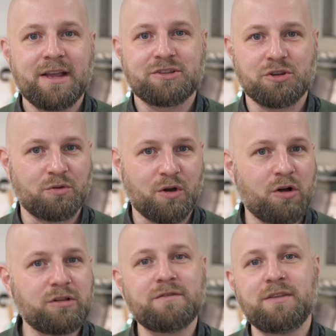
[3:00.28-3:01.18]
so
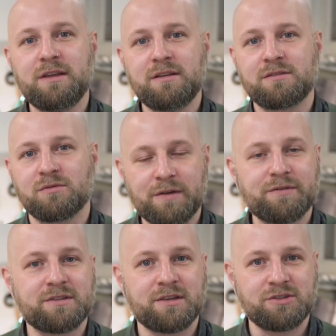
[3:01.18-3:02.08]
all of these
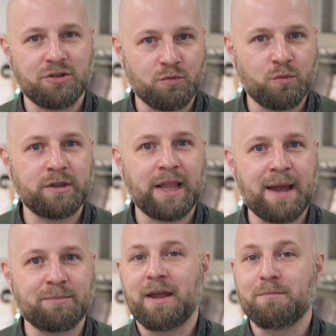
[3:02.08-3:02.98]
references to the wood
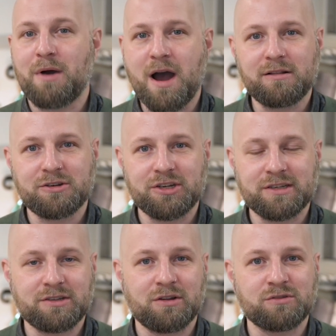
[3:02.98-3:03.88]
lap and
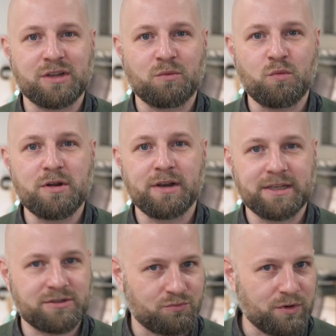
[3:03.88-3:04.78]
polishing stones on wood
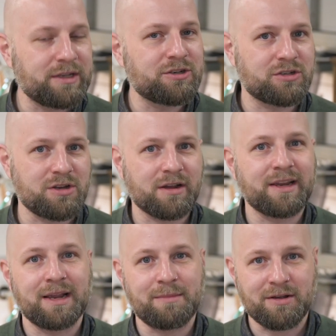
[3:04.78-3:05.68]
is really just
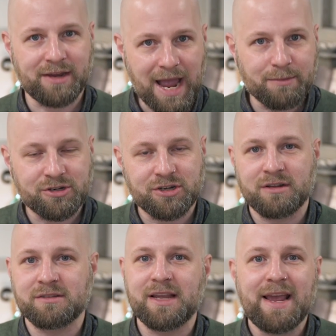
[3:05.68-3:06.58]
talking about
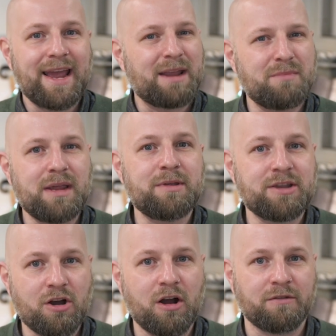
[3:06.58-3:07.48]
cabochons and maybe
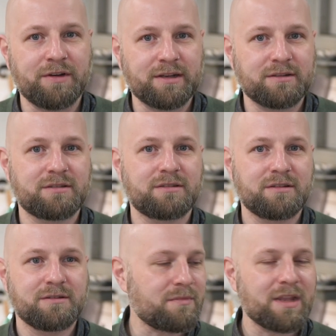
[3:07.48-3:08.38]
carvings.
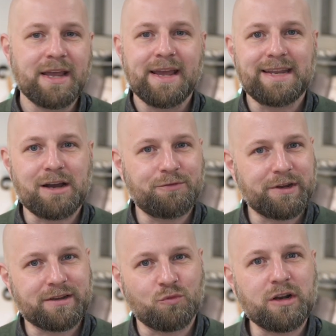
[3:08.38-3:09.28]
Now, if
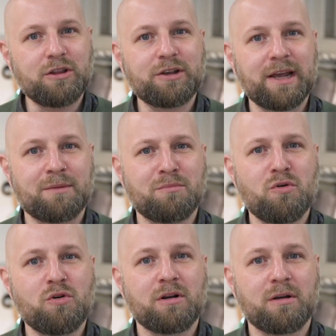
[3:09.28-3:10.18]
we want to look at a
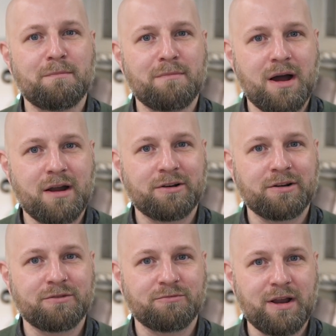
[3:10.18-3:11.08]
more
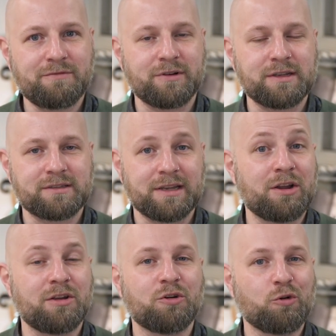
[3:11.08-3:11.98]
modern reference, an
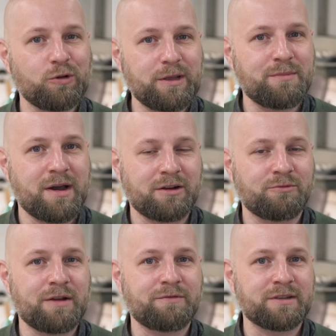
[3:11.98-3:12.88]
early modern
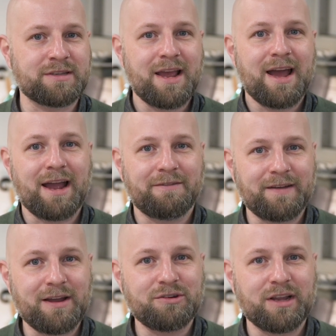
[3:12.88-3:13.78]
reference, I
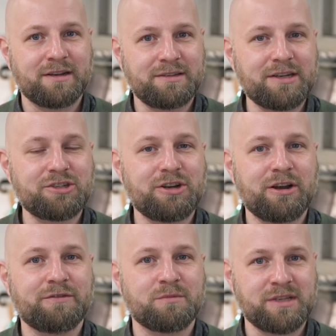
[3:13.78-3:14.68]
found a
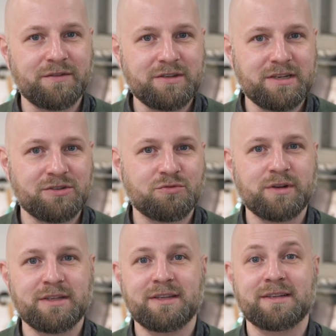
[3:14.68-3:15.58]
dictionary from
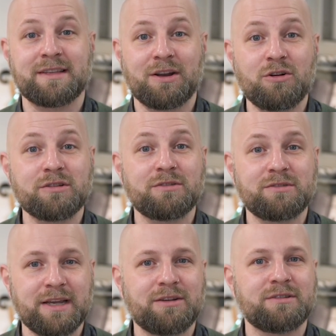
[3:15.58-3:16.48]
1726 that also
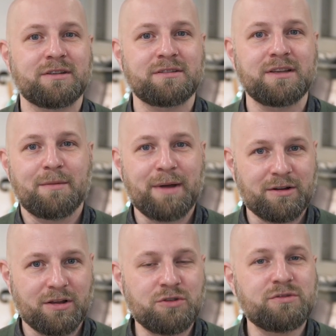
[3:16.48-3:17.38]
tells us
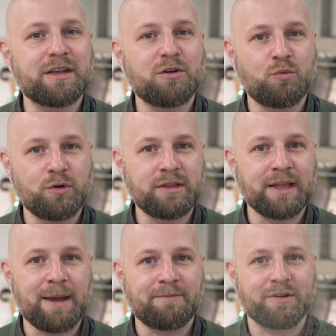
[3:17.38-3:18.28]
about using a wood
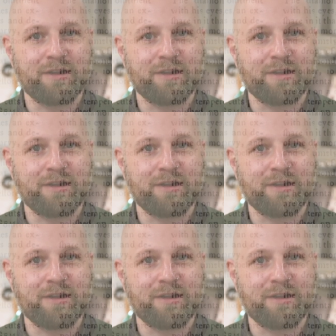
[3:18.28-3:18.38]
lap for